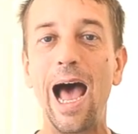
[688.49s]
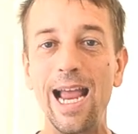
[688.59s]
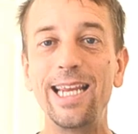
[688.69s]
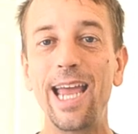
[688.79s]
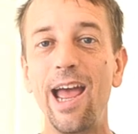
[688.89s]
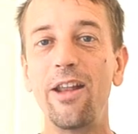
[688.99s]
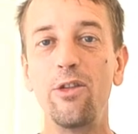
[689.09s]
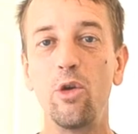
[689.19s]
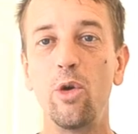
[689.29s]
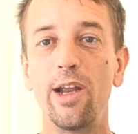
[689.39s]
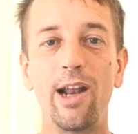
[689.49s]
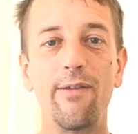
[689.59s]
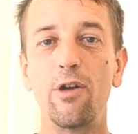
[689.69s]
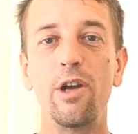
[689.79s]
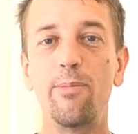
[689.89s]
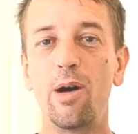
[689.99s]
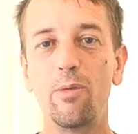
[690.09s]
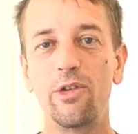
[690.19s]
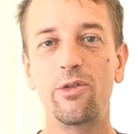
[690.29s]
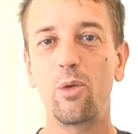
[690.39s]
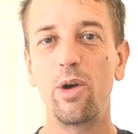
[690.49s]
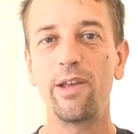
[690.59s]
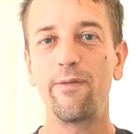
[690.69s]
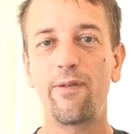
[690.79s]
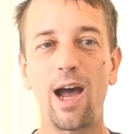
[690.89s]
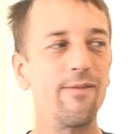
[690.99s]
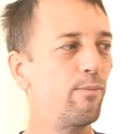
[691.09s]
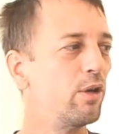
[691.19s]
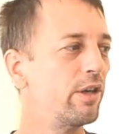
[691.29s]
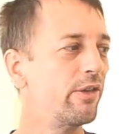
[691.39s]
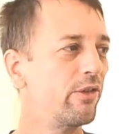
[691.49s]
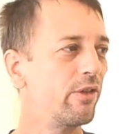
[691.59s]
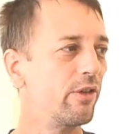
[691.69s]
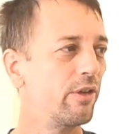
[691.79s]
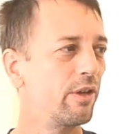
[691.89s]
I can do it. I've already published 25 books.